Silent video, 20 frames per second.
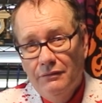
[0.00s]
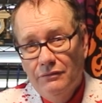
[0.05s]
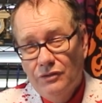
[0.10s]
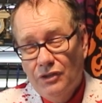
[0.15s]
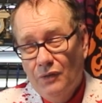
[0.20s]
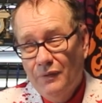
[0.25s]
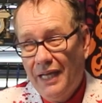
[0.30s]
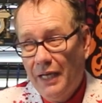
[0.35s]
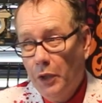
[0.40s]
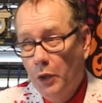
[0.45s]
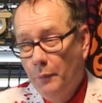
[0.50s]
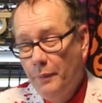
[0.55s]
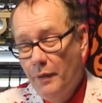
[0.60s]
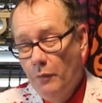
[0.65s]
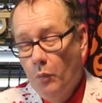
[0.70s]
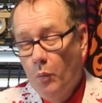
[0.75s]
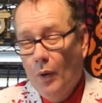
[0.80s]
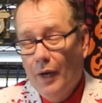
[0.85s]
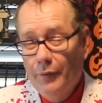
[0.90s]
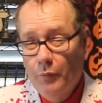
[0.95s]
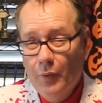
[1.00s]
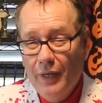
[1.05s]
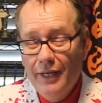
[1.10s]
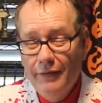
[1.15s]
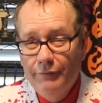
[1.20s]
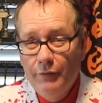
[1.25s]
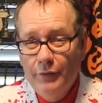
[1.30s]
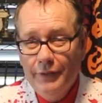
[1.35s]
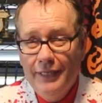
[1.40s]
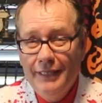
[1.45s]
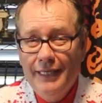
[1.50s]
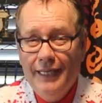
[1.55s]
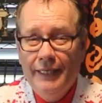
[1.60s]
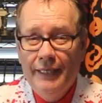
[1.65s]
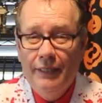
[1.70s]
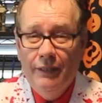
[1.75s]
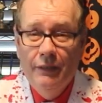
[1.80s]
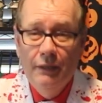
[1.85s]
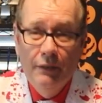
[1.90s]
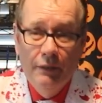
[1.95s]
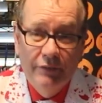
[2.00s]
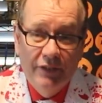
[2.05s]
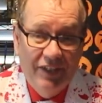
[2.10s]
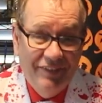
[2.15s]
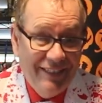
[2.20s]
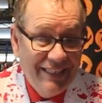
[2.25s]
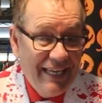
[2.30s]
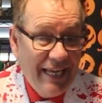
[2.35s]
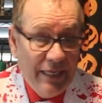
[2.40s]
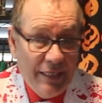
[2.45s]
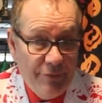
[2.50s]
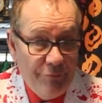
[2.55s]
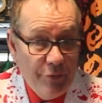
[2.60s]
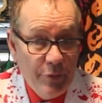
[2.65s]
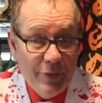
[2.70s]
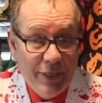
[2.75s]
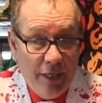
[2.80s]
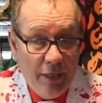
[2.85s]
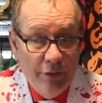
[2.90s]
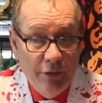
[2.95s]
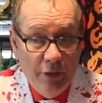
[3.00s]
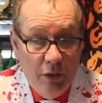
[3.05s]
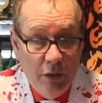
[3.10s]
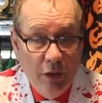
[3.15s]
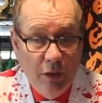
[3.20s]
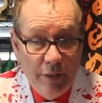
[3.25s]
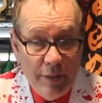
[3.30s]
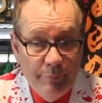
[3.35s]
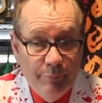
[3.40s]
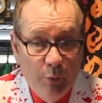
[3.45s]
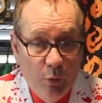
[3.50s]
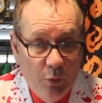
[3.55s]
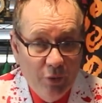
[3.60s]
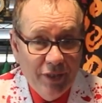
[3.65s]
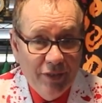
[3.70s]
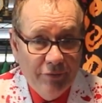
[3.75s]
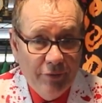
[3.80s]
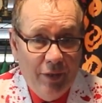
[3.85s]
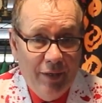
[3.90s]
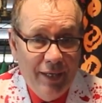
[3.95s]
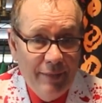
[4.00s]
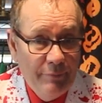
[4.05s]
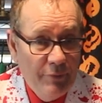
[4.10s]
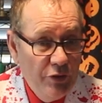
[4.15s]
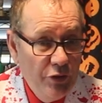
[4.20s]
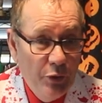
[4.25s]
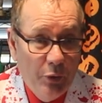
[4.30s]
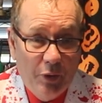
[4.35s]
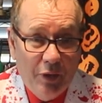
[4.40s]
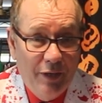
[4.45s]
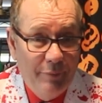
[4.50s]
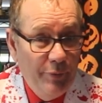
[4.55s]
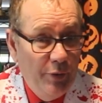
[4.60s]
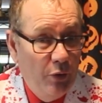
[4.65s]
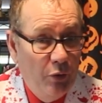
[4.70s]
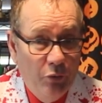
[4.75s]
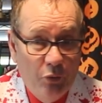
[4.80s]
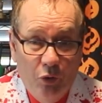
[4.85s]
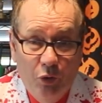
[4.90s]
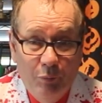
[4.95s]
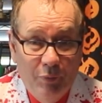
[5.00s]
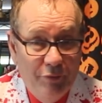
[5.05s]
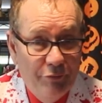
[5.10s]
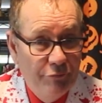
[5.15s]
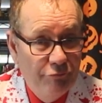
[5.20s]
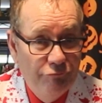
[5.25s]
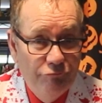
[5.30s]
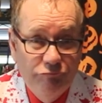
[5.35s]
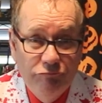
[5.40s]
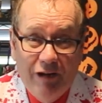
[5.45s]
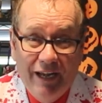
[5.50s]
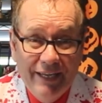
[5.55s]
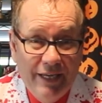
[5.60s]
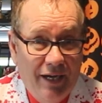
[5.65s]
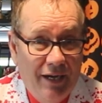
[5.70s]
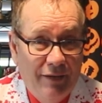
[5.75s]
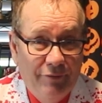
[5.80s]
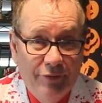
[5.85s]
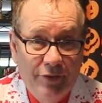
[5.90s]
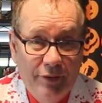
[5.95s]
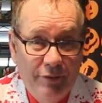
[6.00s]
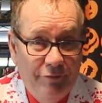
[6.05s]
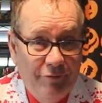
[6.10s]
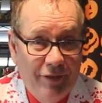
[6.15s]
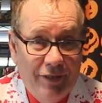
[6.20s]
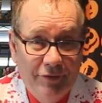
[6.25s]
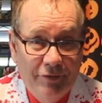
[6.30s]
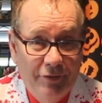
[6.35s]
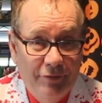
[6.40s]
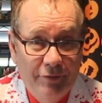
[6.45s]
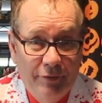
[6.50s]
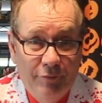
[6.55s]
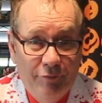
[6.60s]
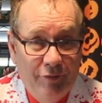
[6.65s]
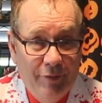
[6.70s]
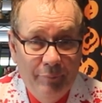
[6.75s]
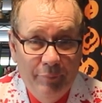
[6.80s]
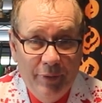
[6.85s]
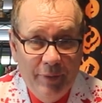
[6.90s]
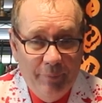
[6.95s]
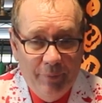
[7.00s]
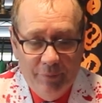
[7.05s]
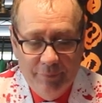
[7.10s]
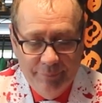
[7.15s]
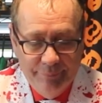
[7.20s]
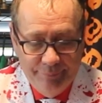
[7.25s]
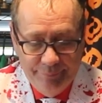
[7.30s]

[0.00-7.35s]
So that could be one way of looking at it. Because again, if you get an early boarding time, you're going to be on almost right after the faster to the fun people.